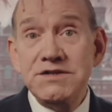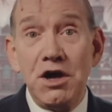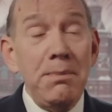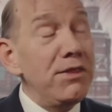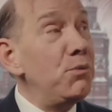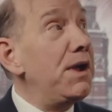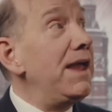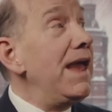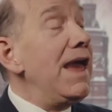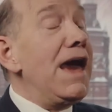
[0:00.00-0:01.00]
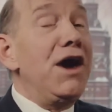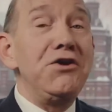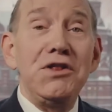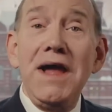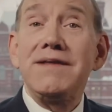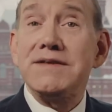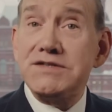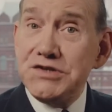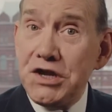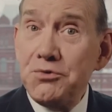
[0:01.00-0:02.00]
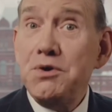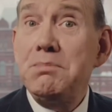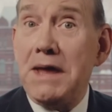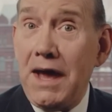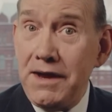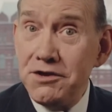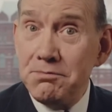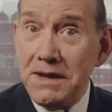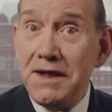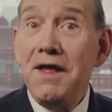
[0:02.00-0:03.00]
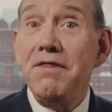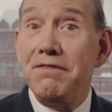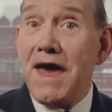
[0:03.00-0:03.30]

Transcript: you with vital insights and understanding from the Word of